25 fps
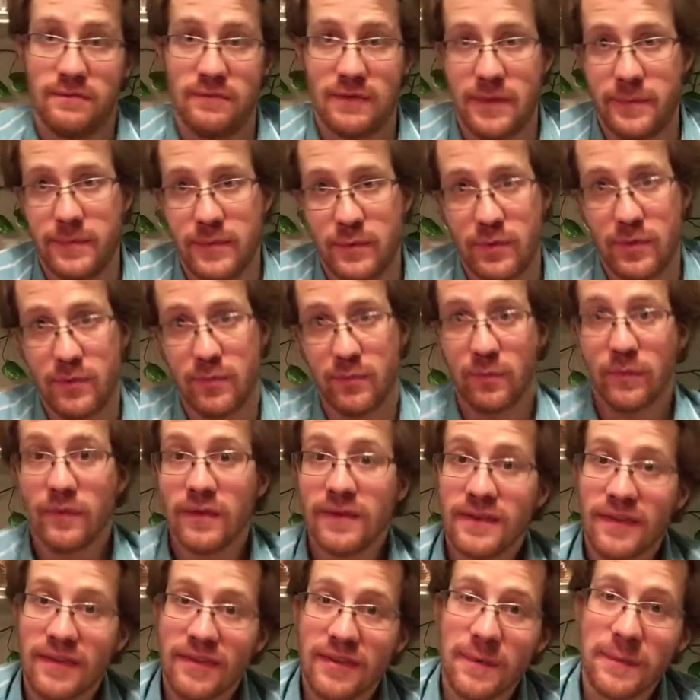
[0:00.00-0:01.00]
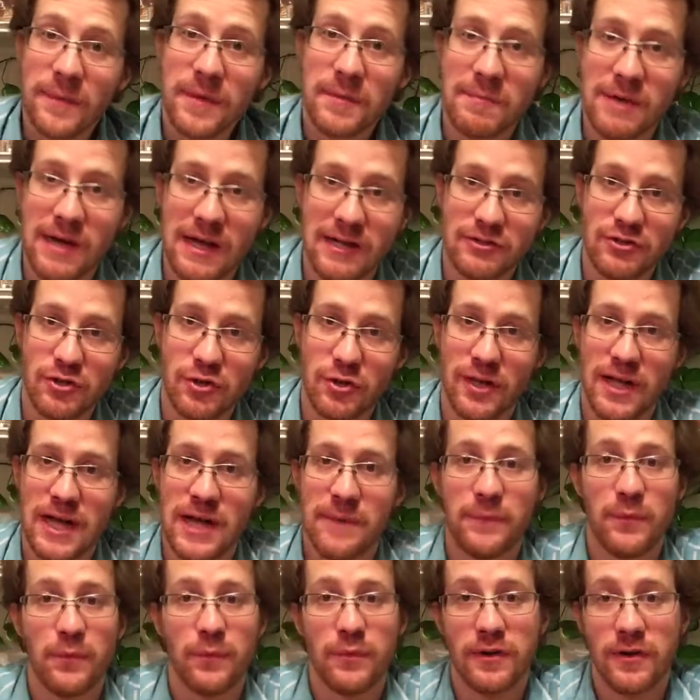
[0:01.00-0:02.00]
I mean, what does something magical
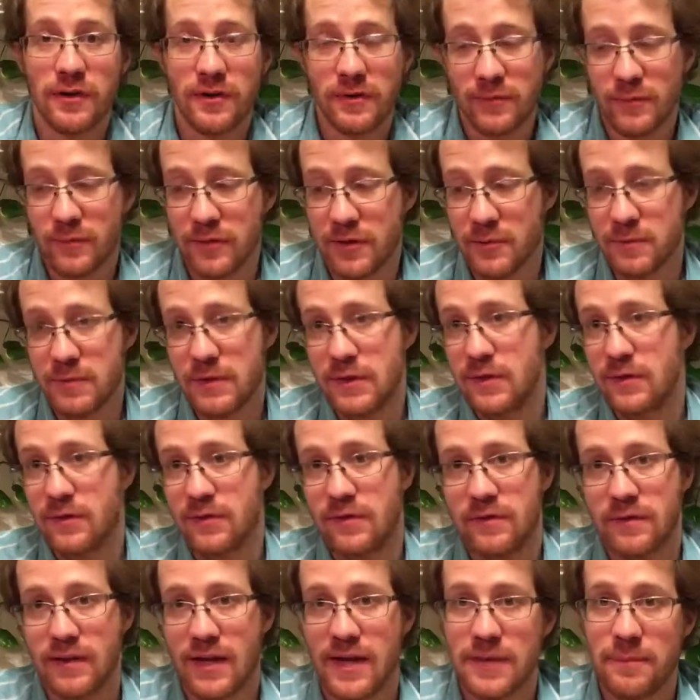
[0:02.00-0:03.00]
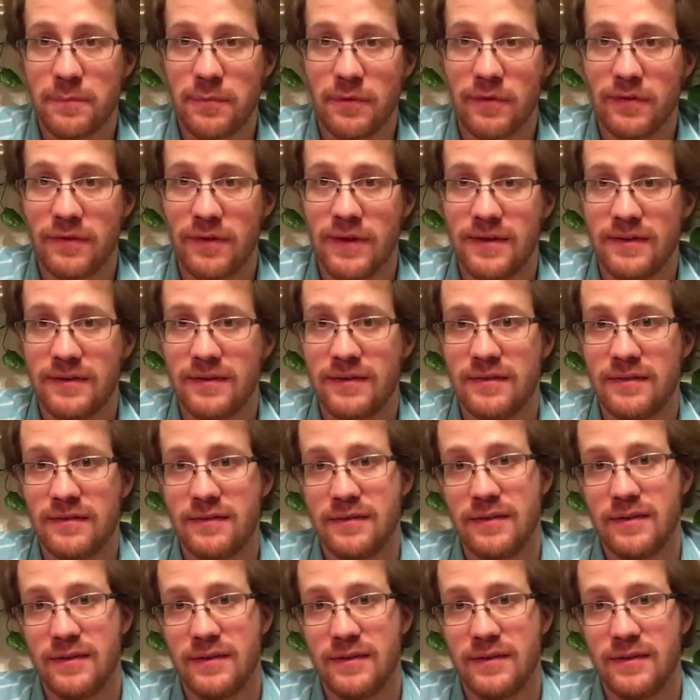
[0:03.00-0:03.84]
happen when a beer is 8%?